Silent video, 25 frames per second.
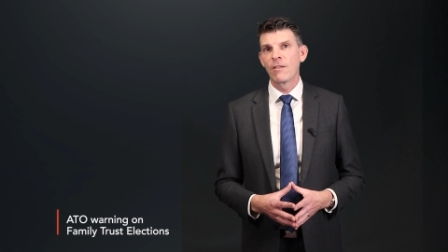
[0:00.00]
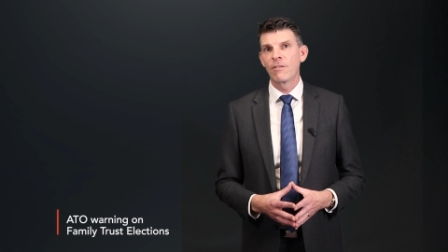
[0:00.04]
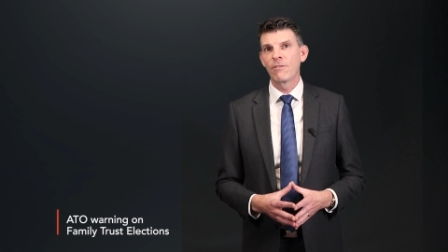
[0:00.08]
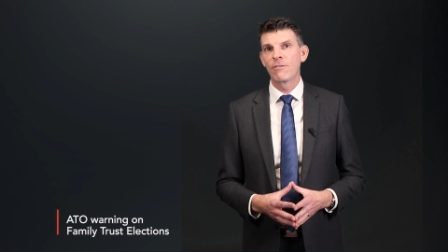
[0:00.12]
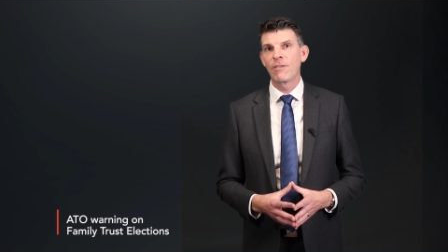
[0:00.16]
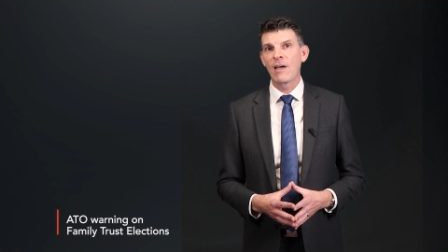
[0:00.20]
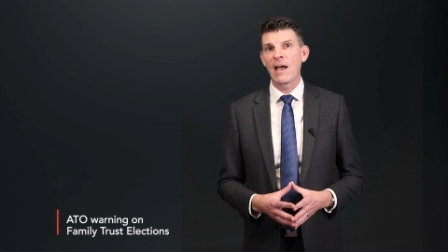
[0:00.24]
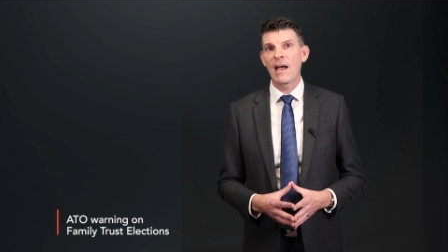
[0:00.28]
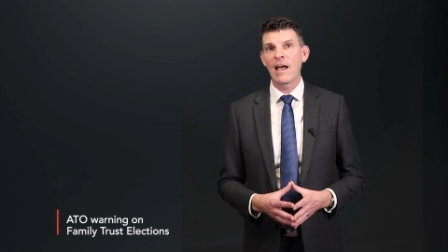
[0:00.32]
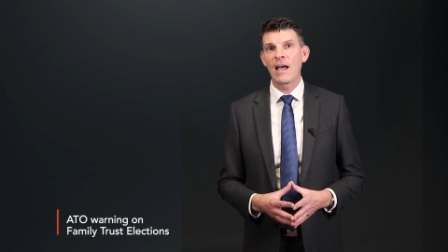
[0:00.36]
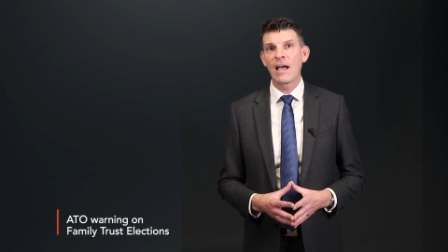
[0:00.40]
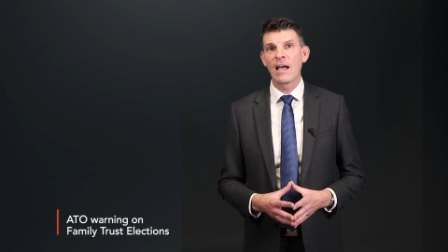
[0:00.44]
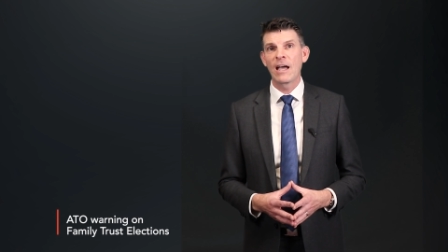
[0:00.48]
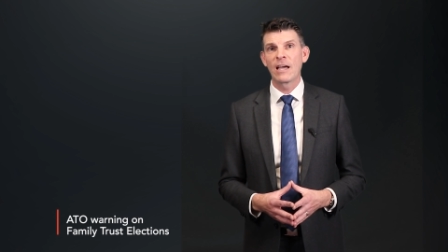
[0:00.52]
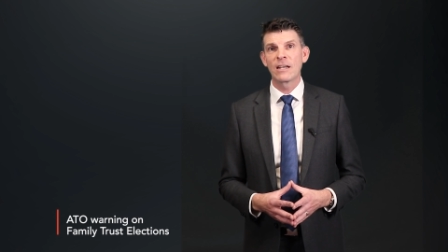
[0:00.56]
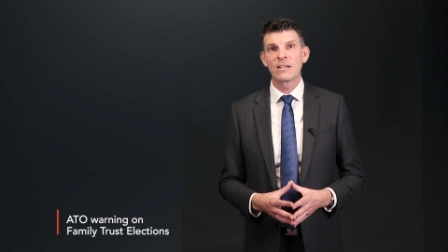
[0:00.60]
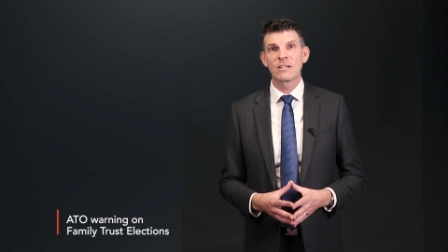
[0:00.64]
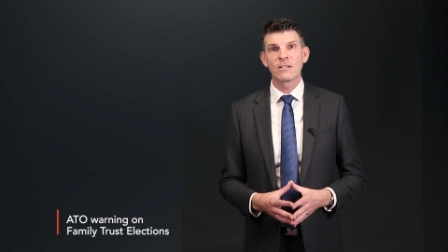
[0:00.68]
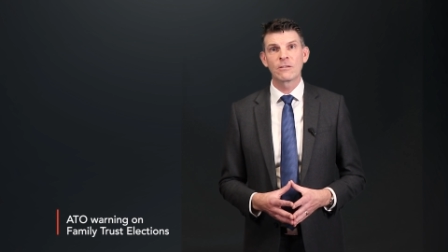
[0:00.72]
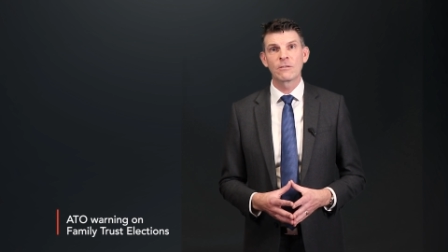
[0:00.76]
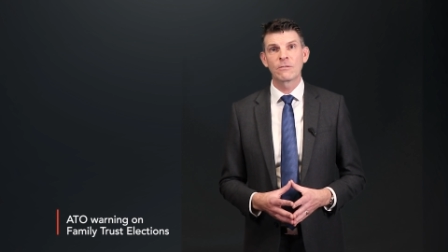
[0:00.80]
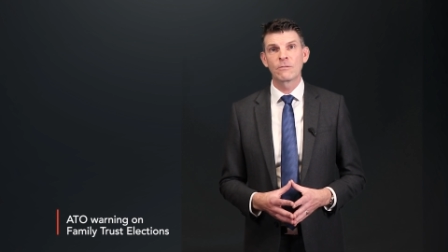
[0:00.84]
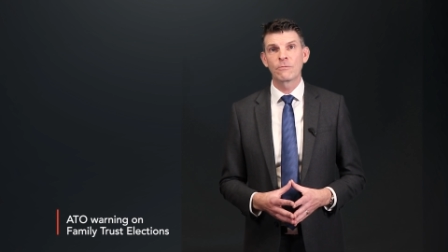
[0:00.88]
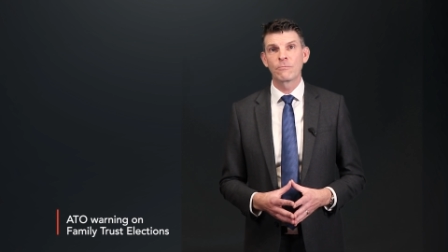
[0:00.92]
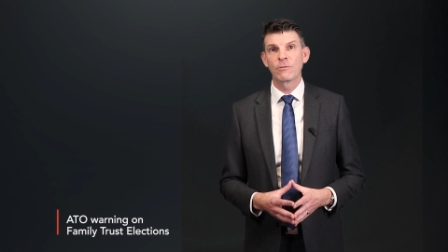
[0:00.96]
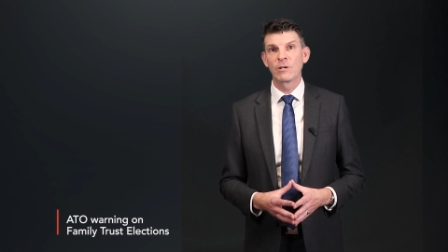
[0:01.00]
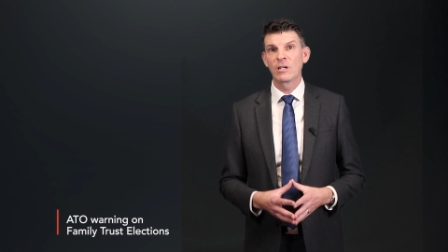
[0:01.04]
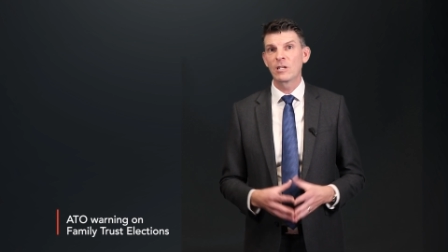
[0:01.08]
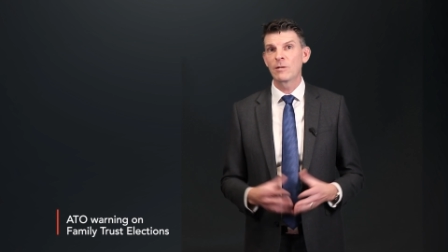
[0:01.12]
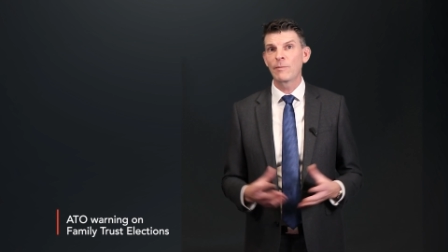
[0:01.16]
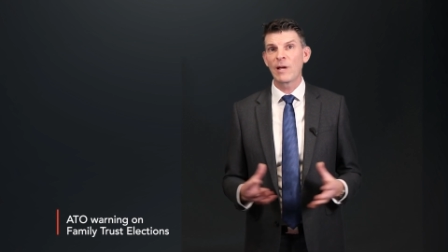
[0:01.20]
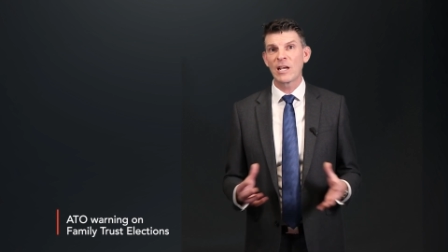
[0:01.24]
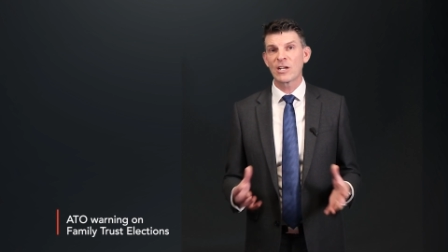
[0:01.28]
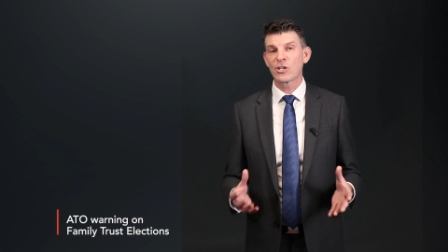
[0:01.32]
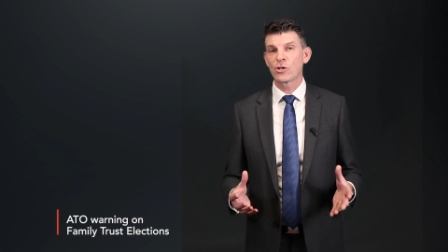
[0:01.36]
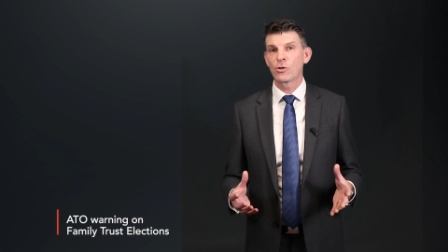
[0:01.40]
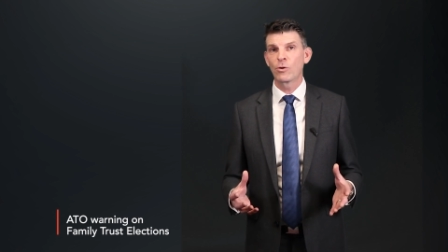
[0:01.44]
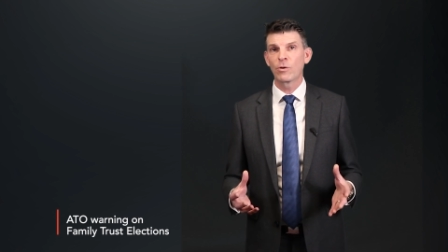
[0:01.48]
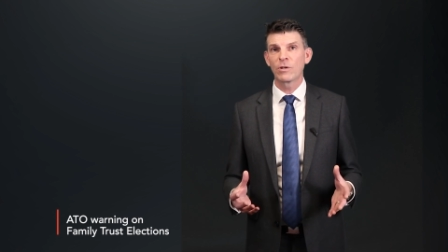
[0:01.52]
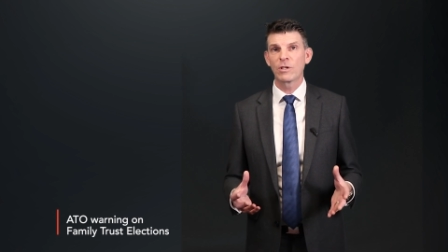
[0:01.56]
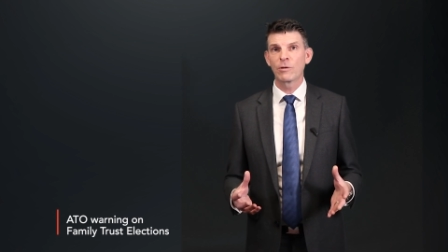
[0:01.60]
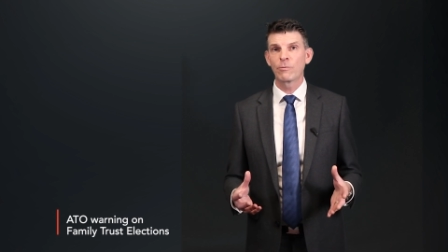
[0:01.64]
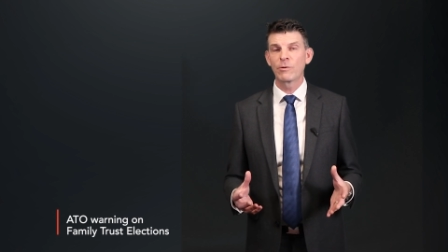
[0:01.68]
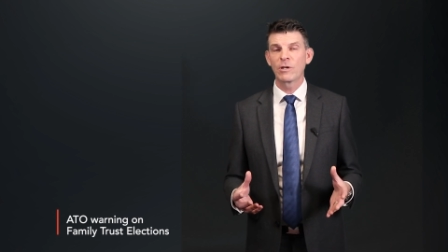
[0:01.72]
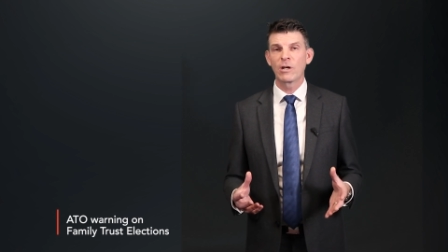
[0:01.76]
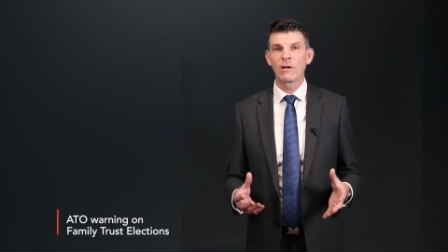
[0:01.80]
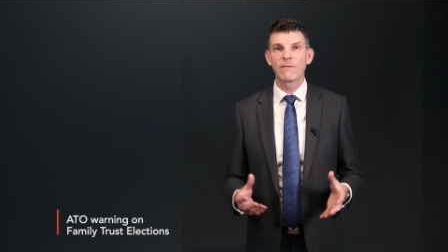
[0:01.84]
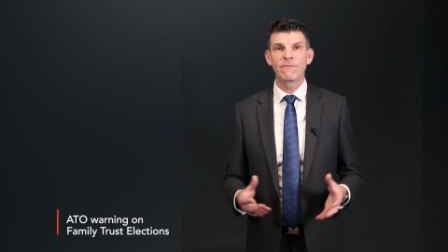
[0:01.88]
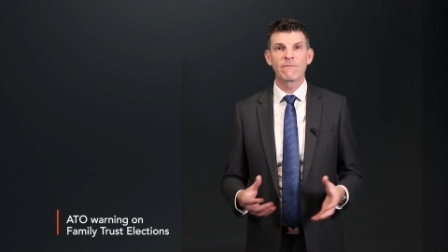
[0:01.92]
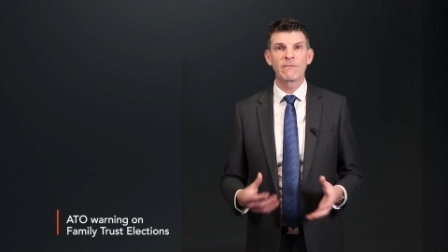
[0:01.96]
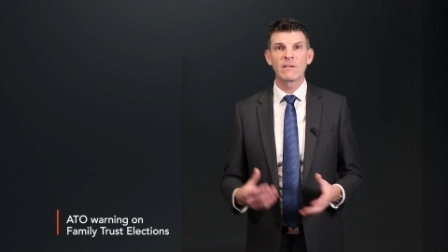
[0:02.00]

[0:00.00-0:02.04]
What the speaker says: that we need to make sure that we don't